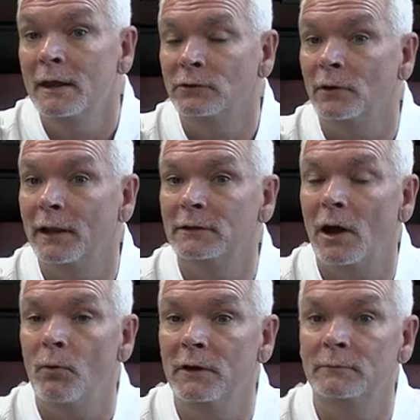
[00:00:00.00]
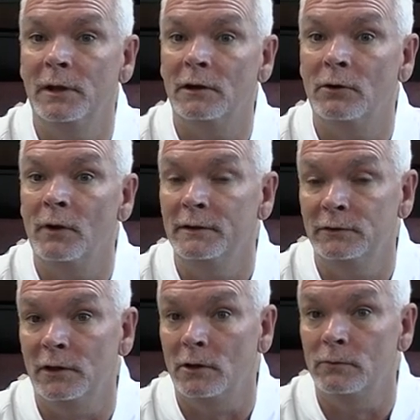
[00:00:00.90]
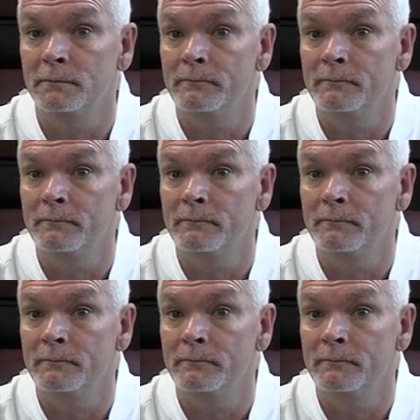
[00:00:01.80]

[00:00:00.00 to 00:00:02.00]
So that's always been our ratio.